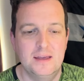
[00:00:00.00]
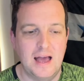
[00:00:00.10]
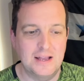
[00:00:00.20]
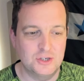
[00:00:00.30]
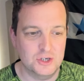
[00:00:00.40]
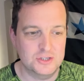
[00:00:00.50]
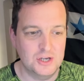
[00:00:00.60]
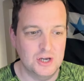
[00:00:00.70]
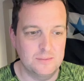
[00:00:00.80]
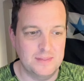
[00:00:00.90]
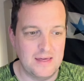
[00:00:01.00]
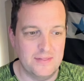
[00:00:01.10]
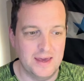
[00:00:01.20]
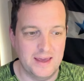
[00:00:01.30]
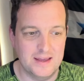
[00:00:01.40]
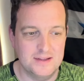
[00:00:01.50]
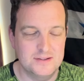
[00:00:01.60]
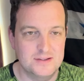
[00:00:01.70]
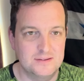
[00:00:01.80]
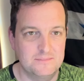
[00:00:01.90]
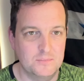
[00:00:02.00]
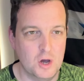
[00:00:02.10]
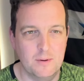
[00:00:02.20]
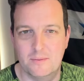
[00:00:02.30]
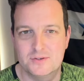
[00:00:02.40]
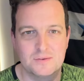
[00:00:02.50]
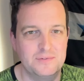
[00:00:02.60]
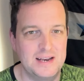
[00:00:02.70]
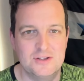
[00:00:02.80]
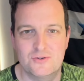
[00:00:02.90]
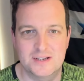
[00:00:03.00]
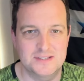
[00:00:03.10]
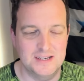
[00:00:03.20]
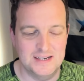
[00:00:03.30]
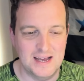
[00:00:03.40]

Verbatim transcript: I just hope that they come up with something interesting.